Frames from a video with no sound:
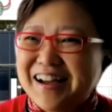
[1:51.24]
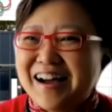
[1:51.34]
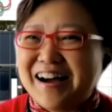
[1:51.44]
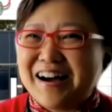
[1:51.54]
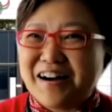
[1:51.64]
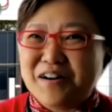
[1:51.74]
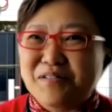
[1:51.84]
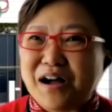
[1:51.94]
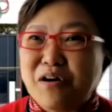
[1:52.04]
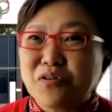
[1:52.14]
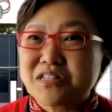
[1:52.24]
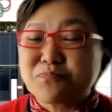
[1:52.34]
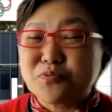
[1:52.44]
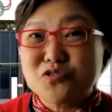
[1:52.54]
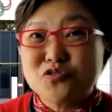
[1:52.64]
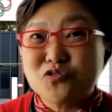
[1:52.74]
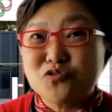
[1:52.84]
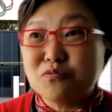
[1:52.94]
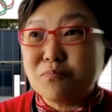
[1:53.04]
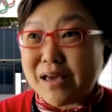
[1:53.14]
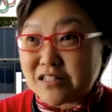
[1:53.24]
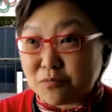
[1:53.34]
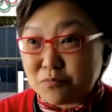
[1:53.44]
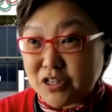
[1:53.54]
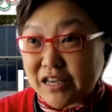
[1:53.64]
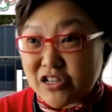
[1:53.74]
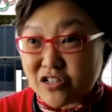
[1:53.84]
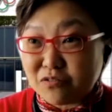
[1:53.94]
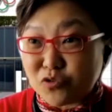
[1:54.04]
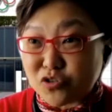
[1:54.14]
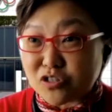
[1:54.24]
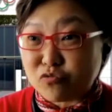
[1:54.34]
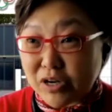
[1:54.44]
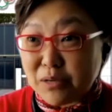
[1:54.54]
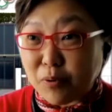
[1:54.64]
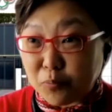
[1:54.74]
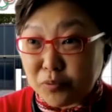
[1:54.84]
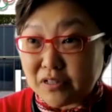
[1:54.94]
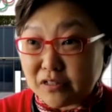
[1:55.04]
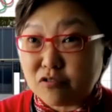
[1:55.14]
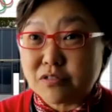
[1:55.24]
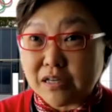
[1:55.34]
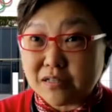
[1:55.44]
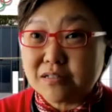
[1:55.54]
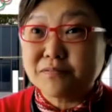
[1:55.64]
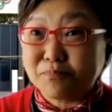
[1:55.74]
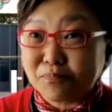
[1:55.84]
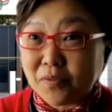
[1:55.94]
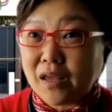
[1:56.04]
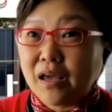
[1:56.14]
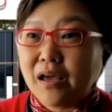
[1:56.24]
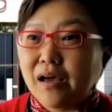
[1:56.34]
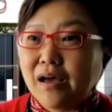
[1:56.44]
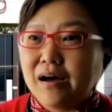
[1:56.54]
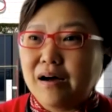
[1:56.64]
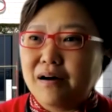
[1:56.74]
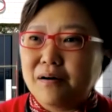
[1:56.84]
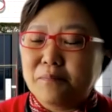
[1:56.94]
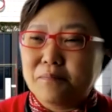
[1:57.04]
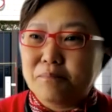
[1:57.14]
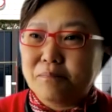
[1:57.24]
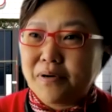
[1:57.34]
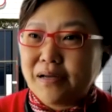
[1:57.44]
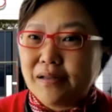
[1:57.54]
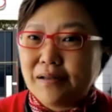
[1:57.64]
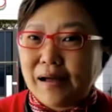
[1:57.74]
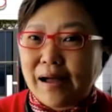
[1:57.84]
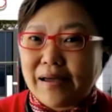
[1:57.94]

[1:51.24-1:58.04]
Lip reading: I was supposed to do mass communication, which was really popular in those days. But I